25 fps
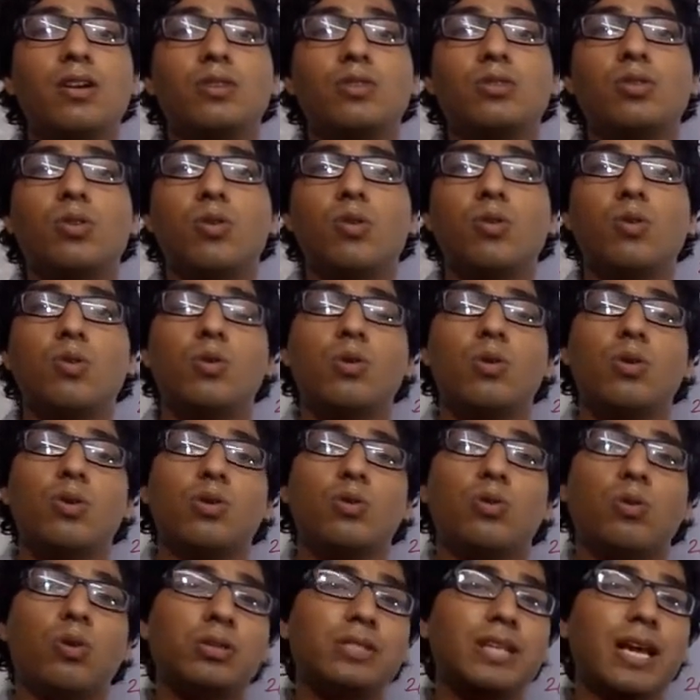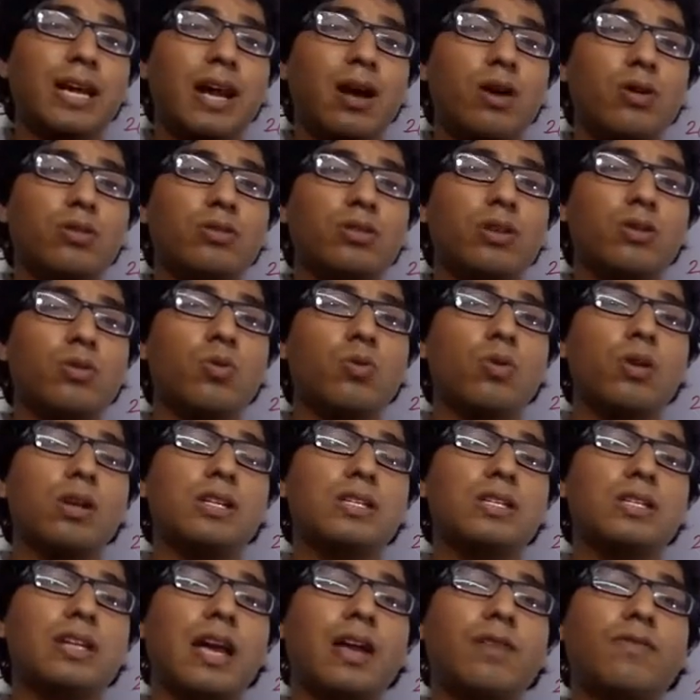So go check out the
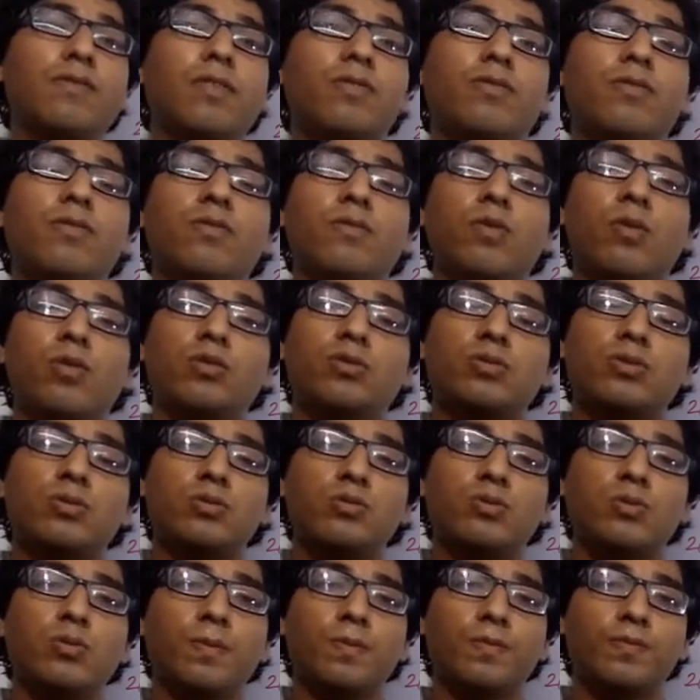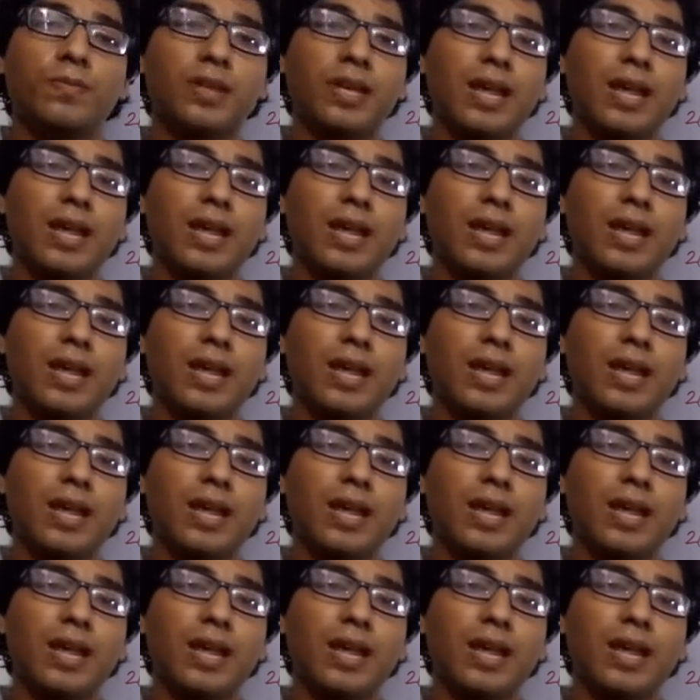Google Drive if you want to